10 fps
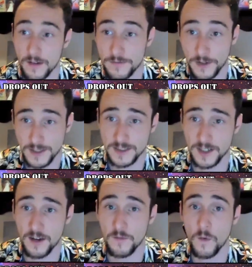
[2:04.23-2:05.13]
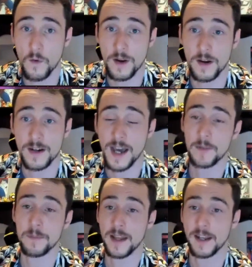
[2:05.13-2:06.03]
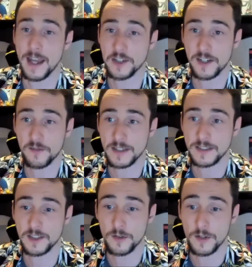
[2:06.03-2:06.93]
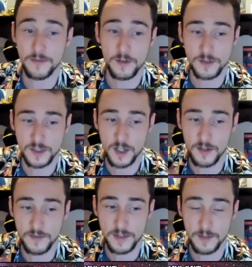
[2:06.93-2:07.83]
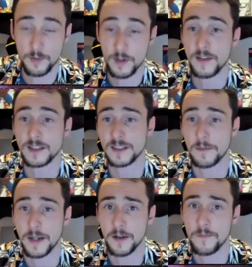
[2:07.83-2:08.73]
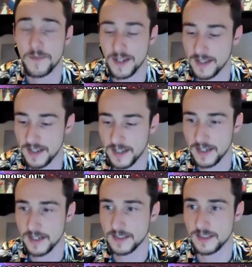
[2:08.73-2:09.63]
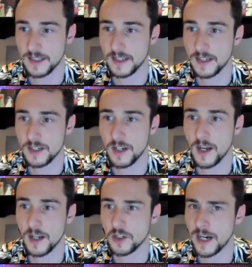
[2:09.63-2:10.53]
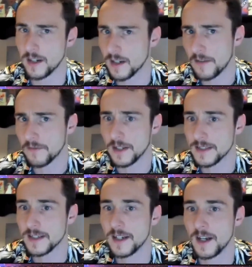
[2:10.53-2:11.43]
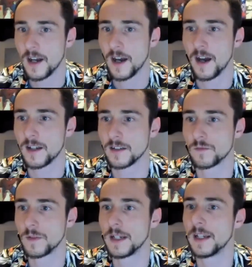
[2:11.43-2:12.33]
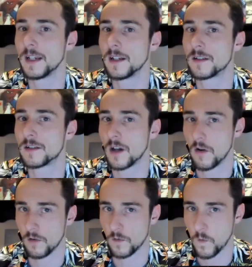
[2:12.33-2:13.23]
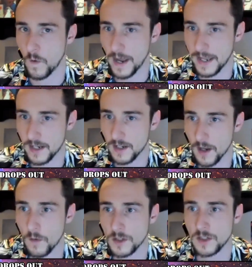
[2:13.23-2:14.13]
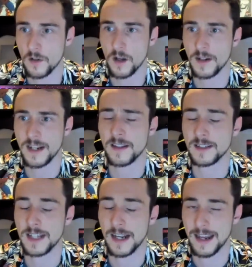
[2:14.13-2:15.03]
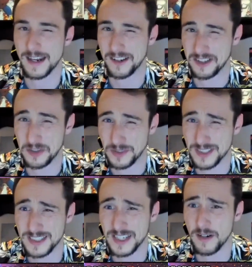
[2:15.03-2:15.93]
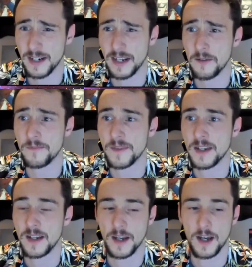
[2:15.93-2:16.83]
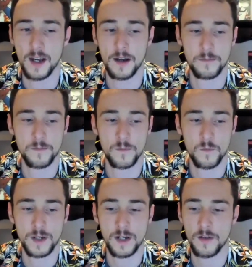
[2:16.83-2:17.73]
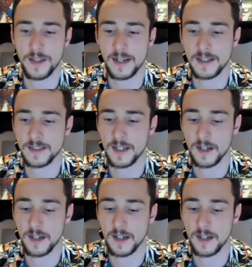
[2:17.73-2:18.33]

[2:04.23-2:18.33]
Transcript: First off, what we are not applying logic and reason to, if you saw the previous thumbnail, it is the China conflict, because we don't quite know what's going on yet. There's not a lot of good sources out right now. We know that it's